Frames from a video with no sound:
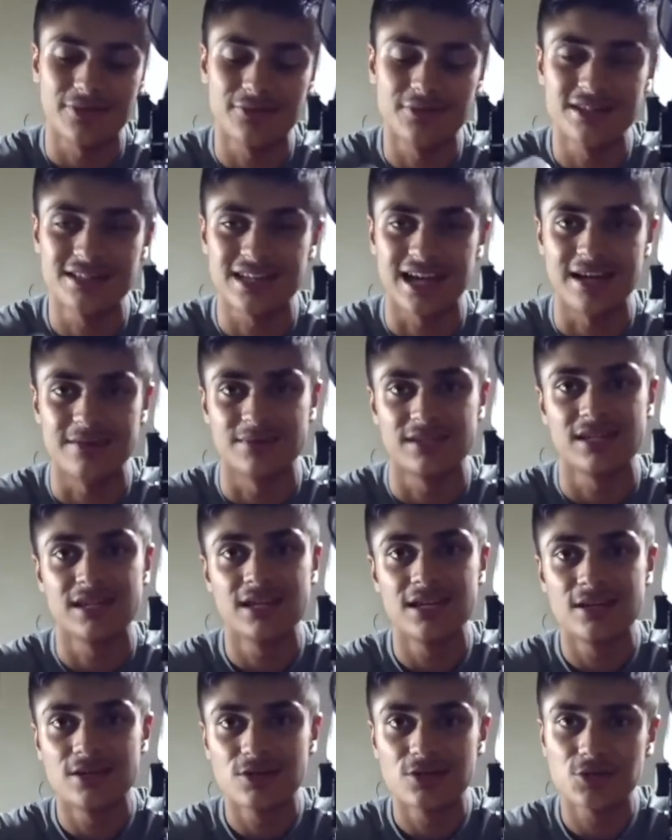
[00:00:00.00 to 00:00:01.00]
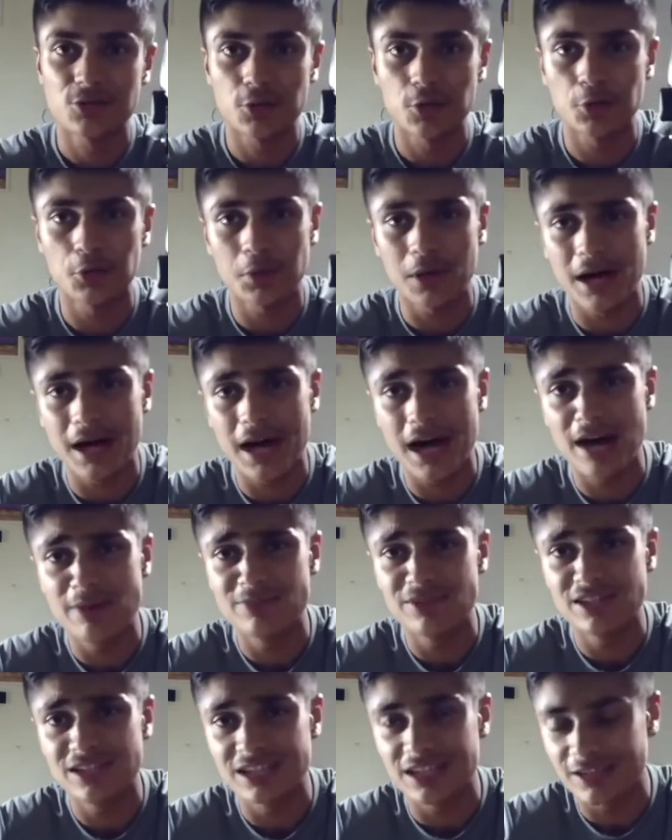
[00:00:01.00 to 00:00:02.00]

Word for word: times. So, I mean,